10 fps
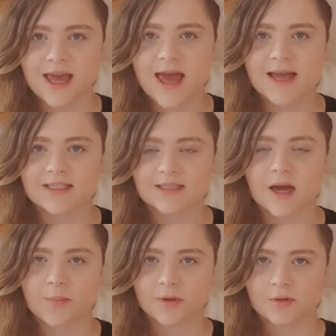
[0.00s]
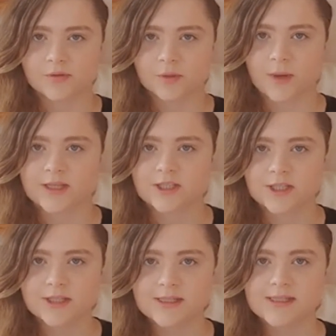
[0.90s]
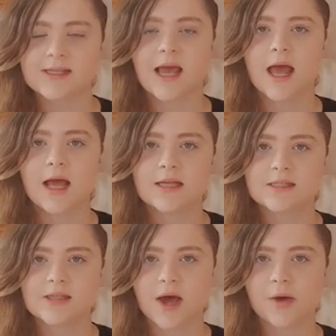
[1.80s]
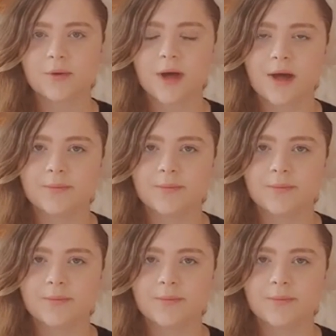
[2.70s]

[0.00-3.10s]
had a couple of questions, so